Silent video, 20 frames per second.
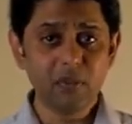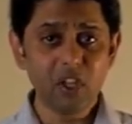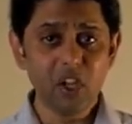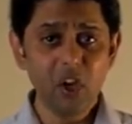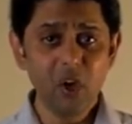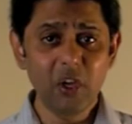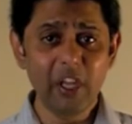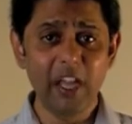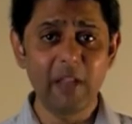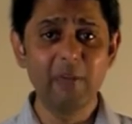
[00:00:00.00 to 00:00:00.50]

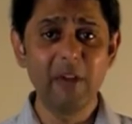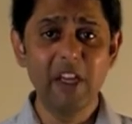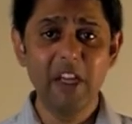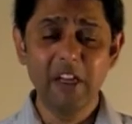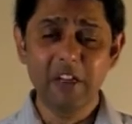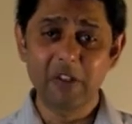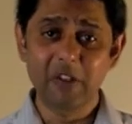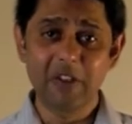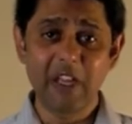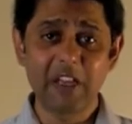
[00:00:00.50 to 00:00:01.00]
Okay,
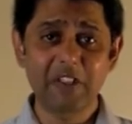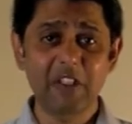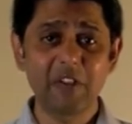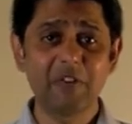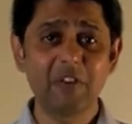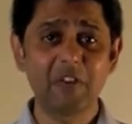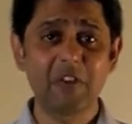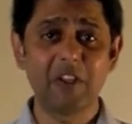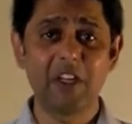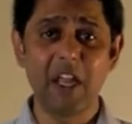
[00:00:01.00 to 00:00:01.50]
so that's it
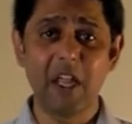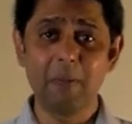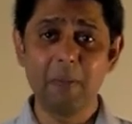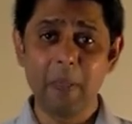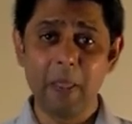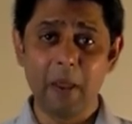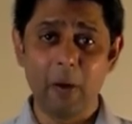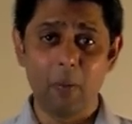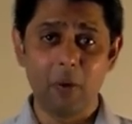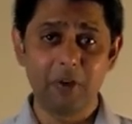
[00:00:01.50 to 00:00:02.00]
for
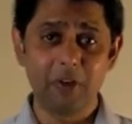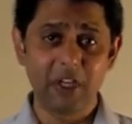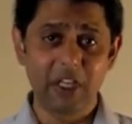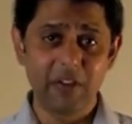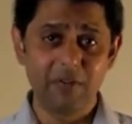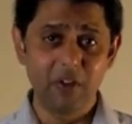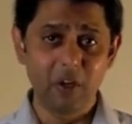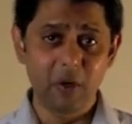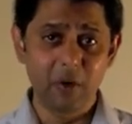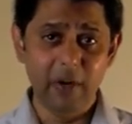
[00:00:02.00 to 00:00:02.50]
today. I want to
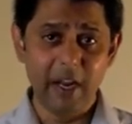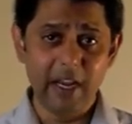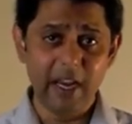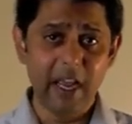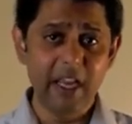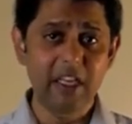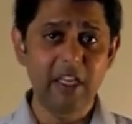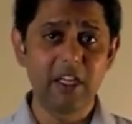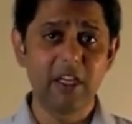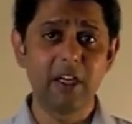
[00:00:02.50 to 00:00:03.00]
give you a great
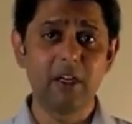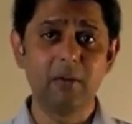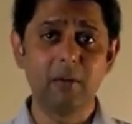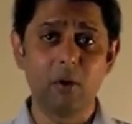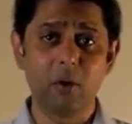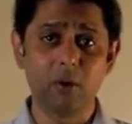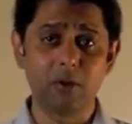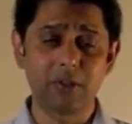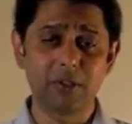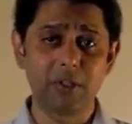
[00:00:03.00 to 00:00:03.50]
idea
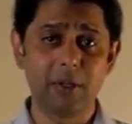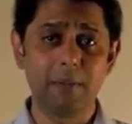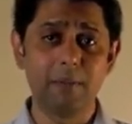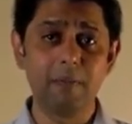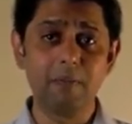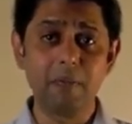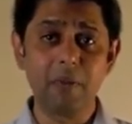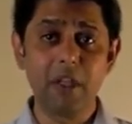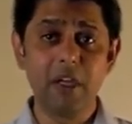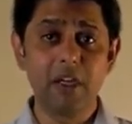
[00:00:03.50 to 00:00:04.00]
or
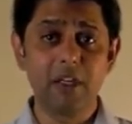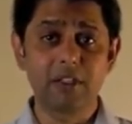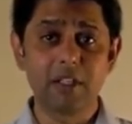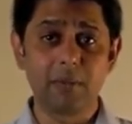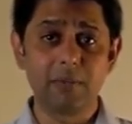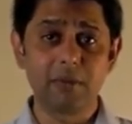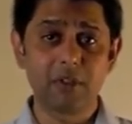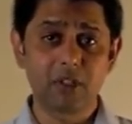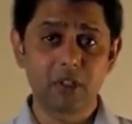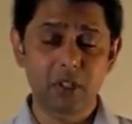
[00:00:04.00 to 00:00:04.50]
some
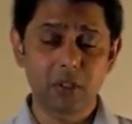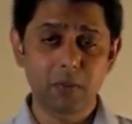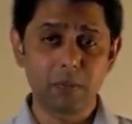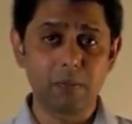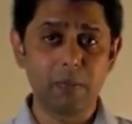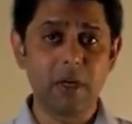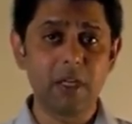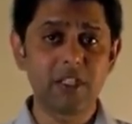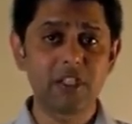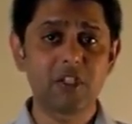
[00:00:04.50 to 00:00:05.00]

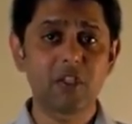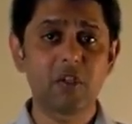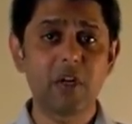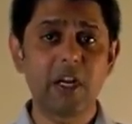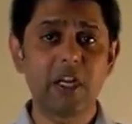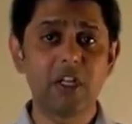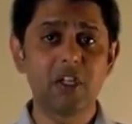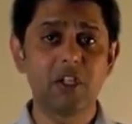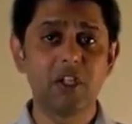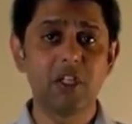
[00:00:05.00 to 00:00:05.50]
smart
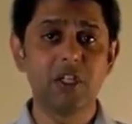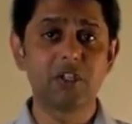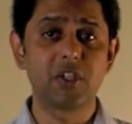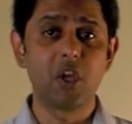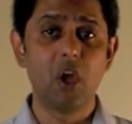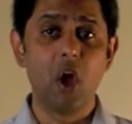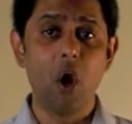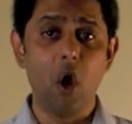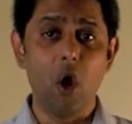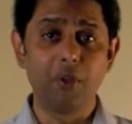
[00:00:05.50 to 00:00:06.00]

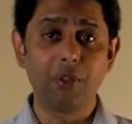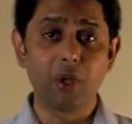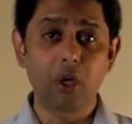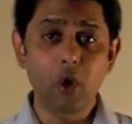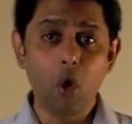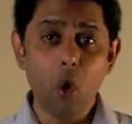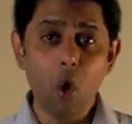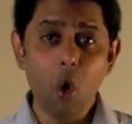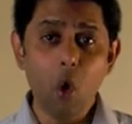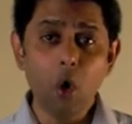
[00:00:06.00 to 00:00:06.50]
strategies on the
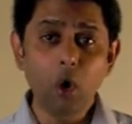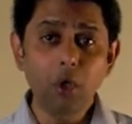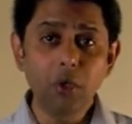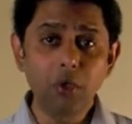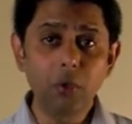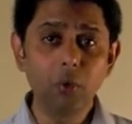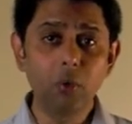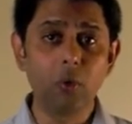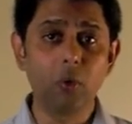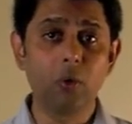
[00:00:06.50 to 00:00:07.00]
core
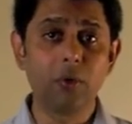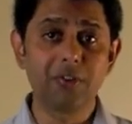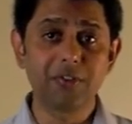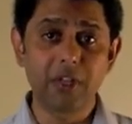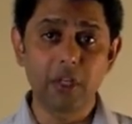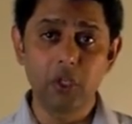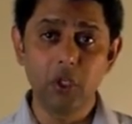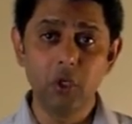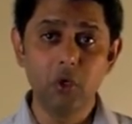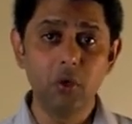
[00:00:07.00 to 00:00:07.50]
tools
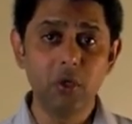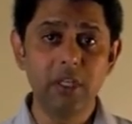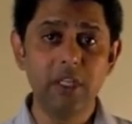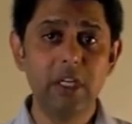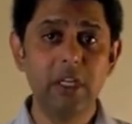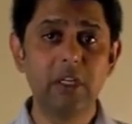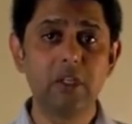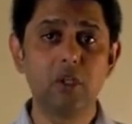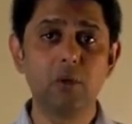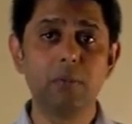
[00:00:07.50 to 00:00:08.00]
that you
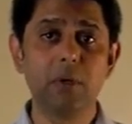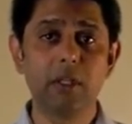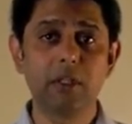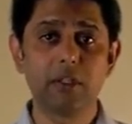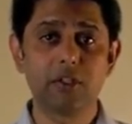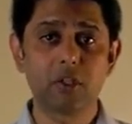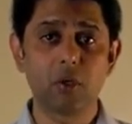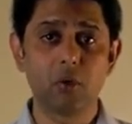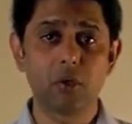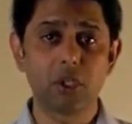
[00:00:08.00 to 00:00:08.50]
need to build
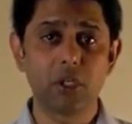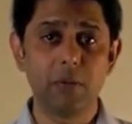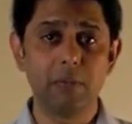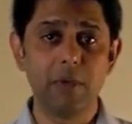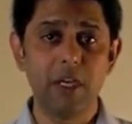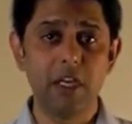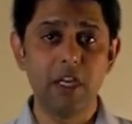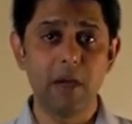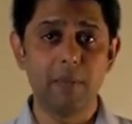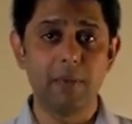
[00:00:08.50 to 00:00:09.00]
a social
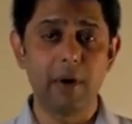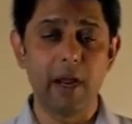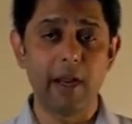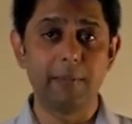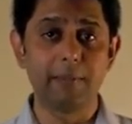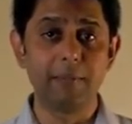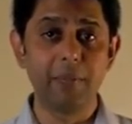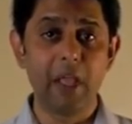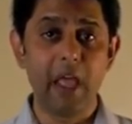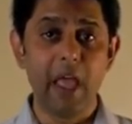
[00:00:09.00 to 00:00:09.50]
media
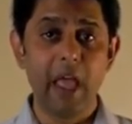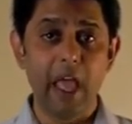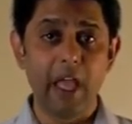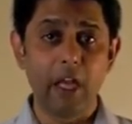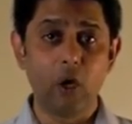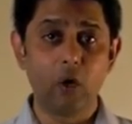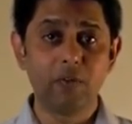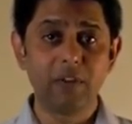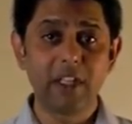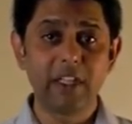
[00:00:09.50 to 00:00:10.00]
brand. And
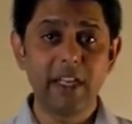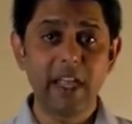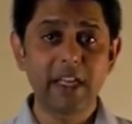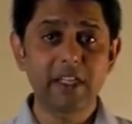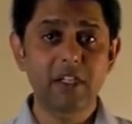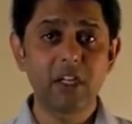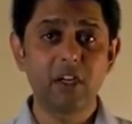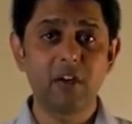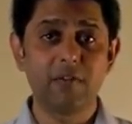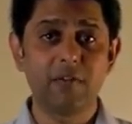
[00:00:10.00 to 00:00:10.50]
over the
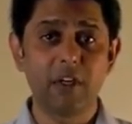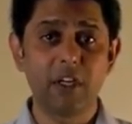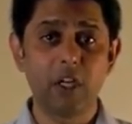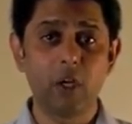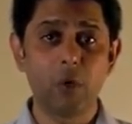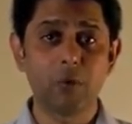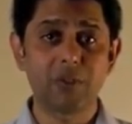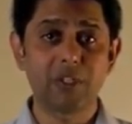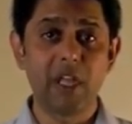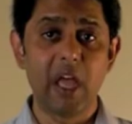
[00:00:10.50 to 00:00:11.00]
next set of
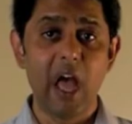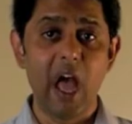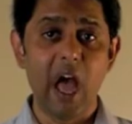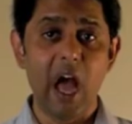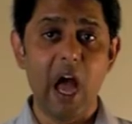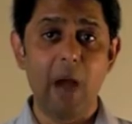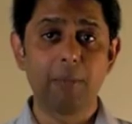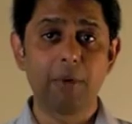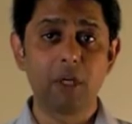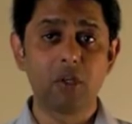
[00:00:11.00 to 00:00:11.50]
videos,
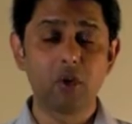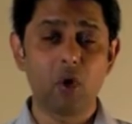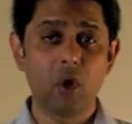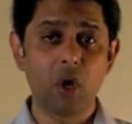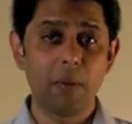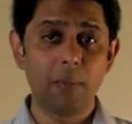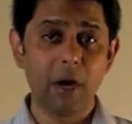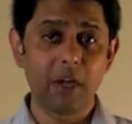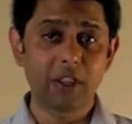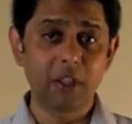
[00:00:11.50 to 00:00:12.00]
I'm going to talk
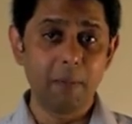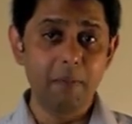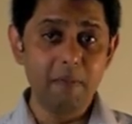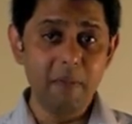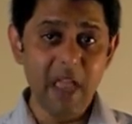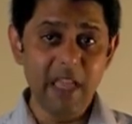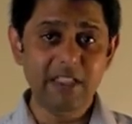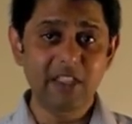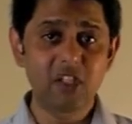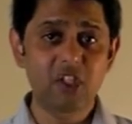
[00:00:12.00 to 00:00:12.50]
about the
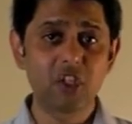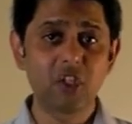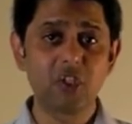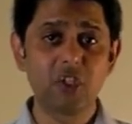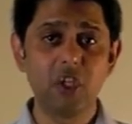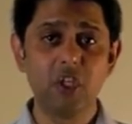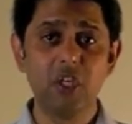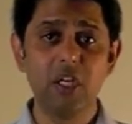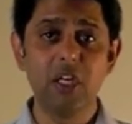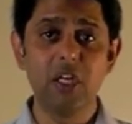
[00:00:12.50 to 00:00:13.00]

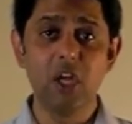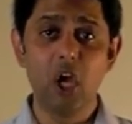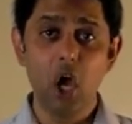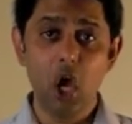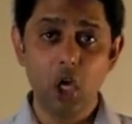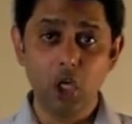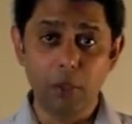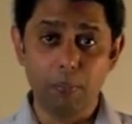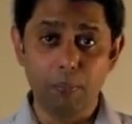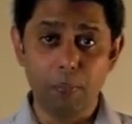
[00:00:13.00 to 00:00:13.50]
messages you need
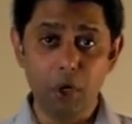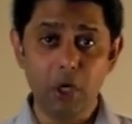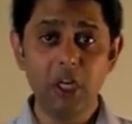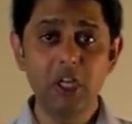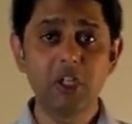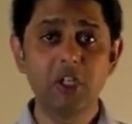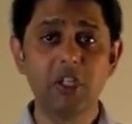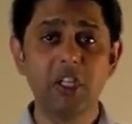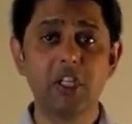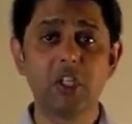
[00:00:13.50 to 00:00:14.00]
to put
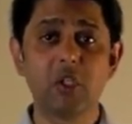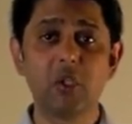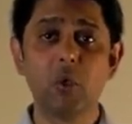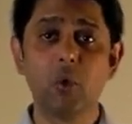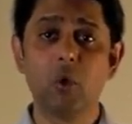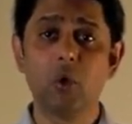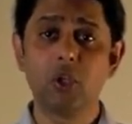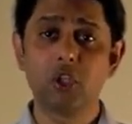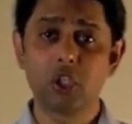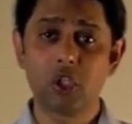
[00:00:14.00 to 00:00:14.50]
into these
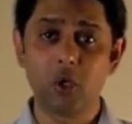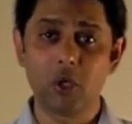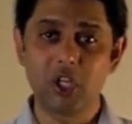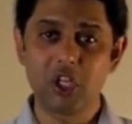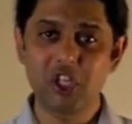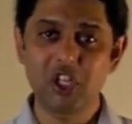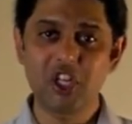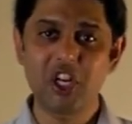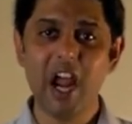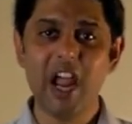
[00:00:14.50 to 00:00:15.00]
tools to
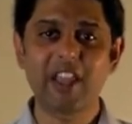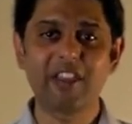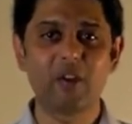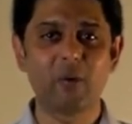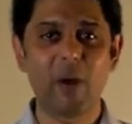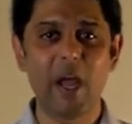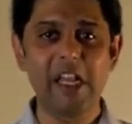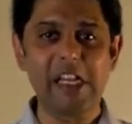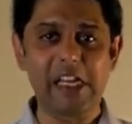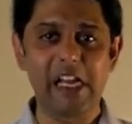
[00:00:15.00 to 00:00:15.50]
attract the
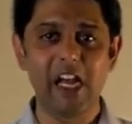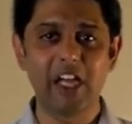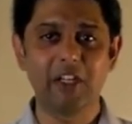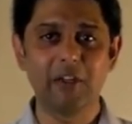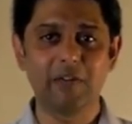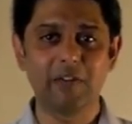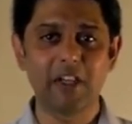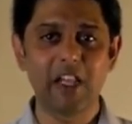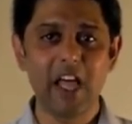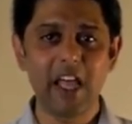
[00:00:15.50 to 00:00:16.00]
right kind
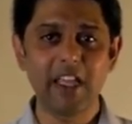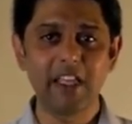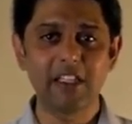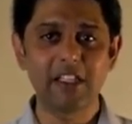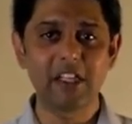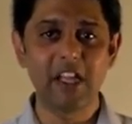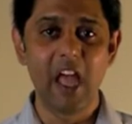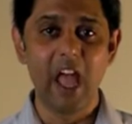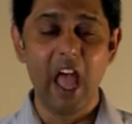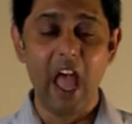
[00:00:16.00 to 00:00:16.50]
of client.
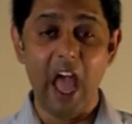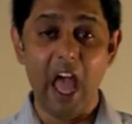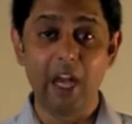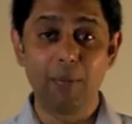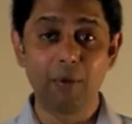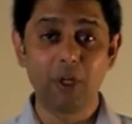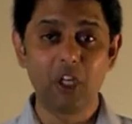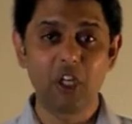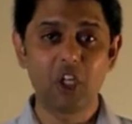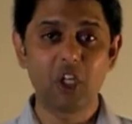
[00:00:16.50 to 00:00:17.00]
And
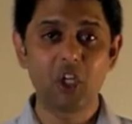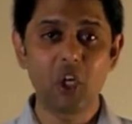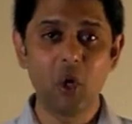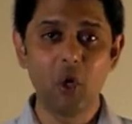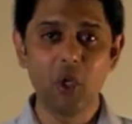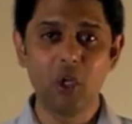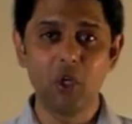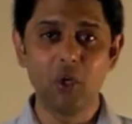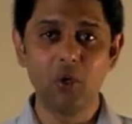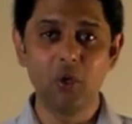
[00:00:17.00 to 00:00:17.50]
I'm going to show
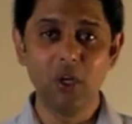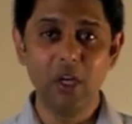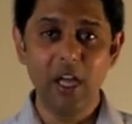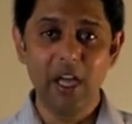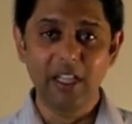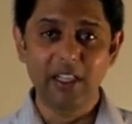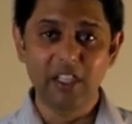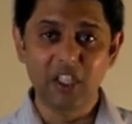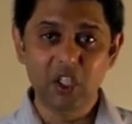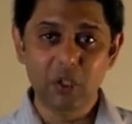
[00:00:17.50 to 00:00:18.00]
you
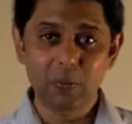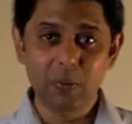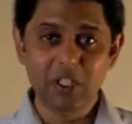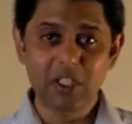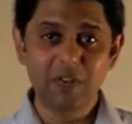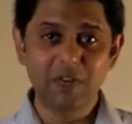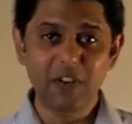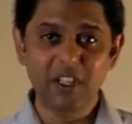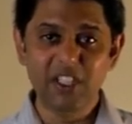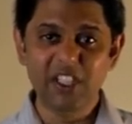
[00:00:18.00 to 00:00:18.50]
the
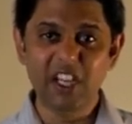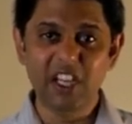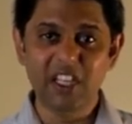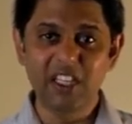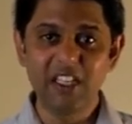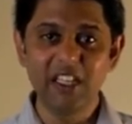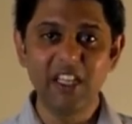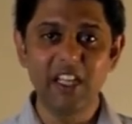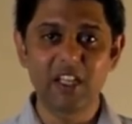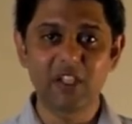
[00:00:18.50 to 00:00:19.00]
specific
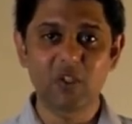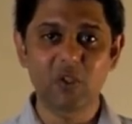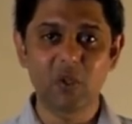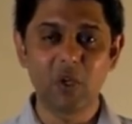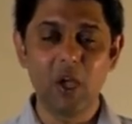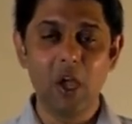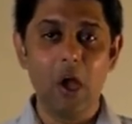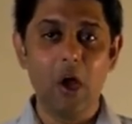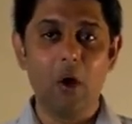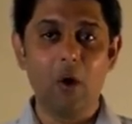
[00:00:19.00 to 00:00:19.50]
techniques
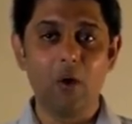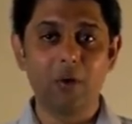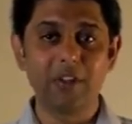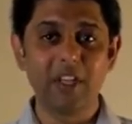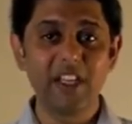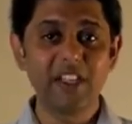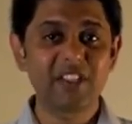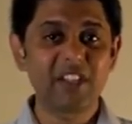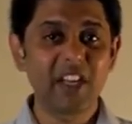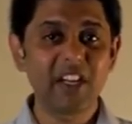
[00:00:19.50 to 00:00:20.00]
or the
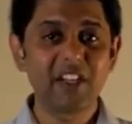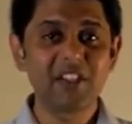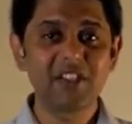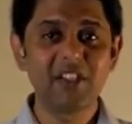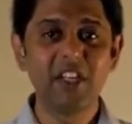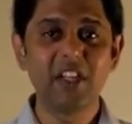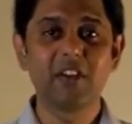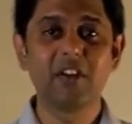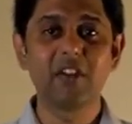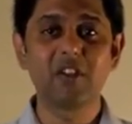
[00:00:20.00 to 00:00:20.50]
insider
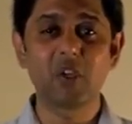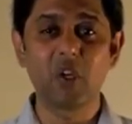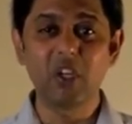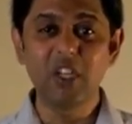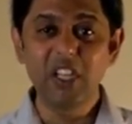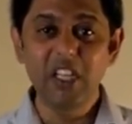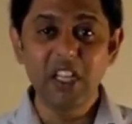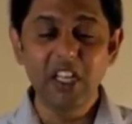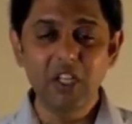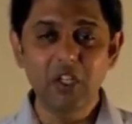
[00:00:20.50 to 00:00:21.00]
secrets
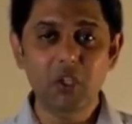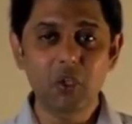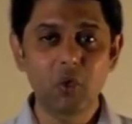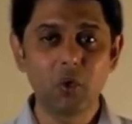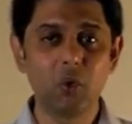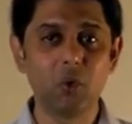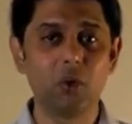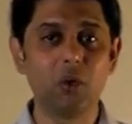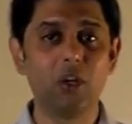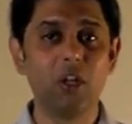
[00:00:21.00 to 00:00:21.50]
on each
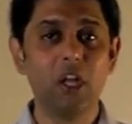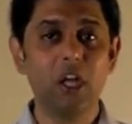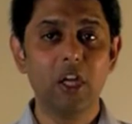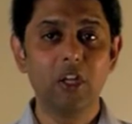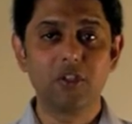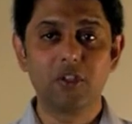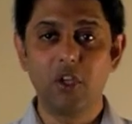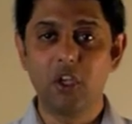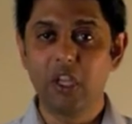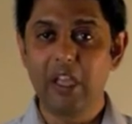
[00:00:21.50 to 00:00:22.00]
tool
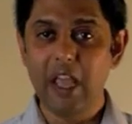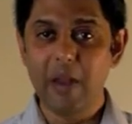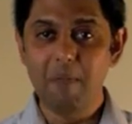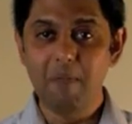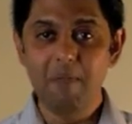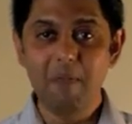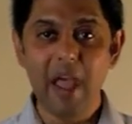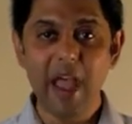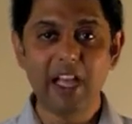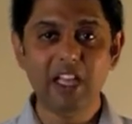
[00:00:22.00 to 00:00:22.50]
so you get
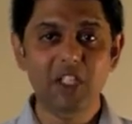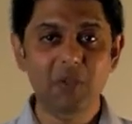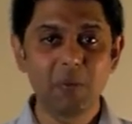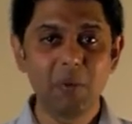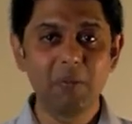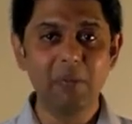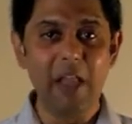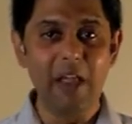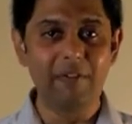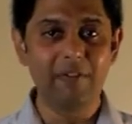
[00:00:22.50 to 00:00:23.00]

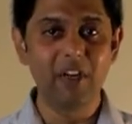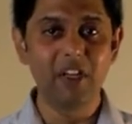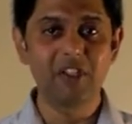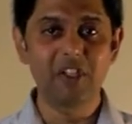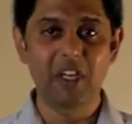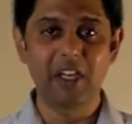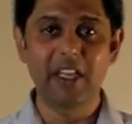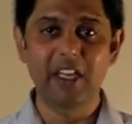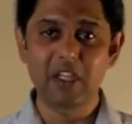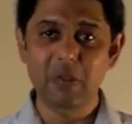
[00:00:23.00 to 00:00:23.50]
maximum leverage
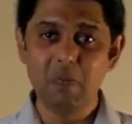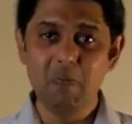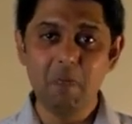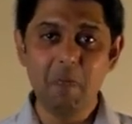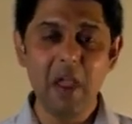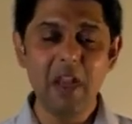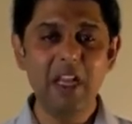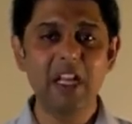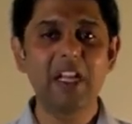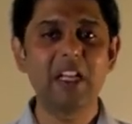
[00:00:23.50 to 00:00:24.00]
and get as
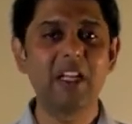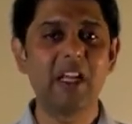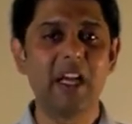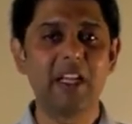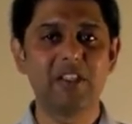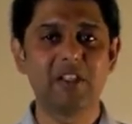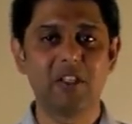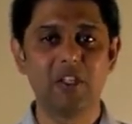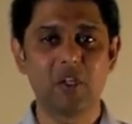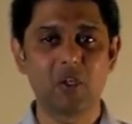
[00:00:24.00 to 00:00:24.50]
many
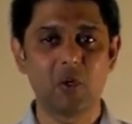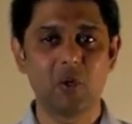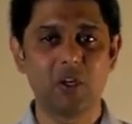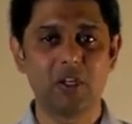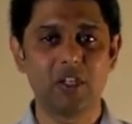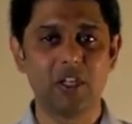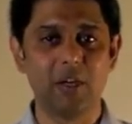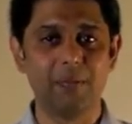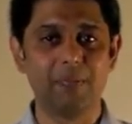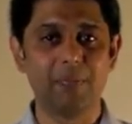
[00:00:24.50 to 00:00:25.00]
clients in the
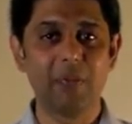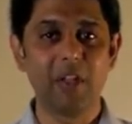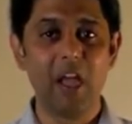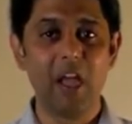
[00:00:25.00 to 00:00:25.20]
short term.